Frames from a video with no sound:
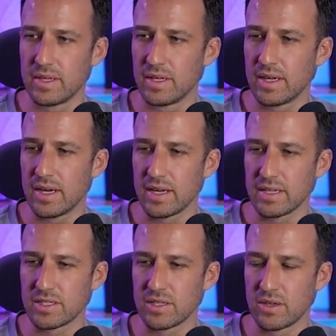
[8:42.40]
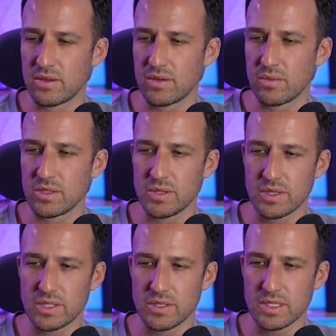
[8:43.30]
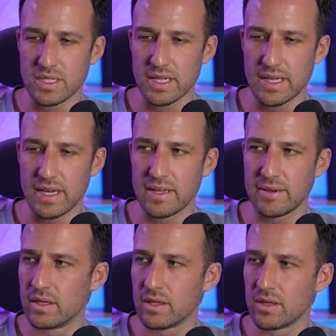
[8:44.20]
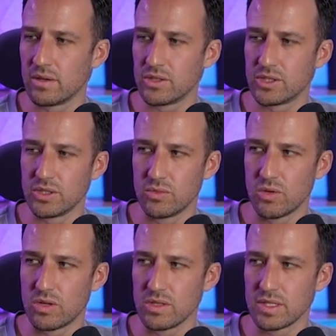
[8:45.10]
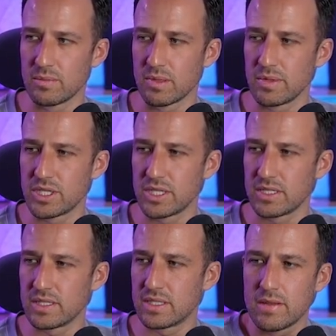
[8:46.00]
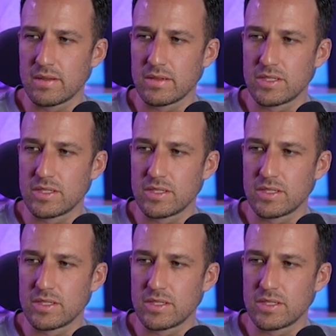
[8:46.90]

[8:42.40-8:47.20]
And so what you want to do is click edit, go to roles and permissions.